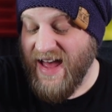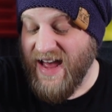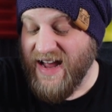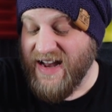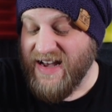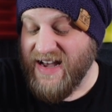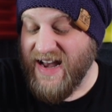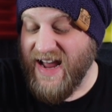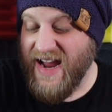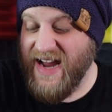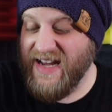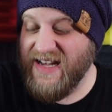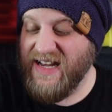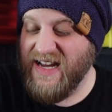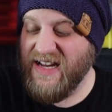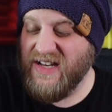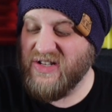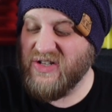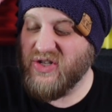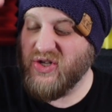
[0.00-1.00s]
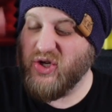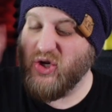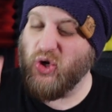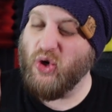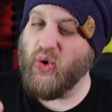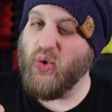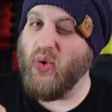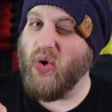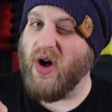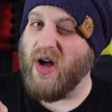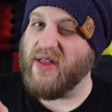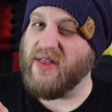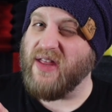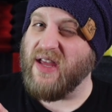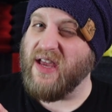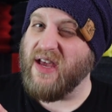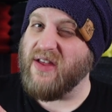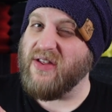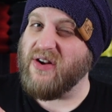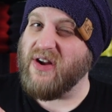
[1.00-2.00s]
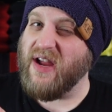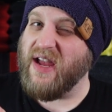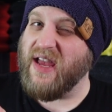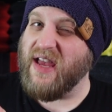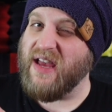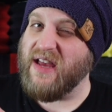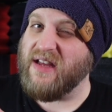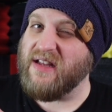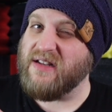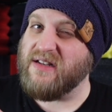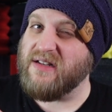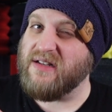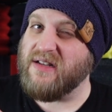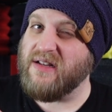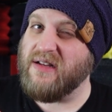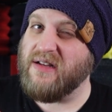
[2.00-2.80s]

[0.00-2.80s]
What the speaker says: 92, on the other hand,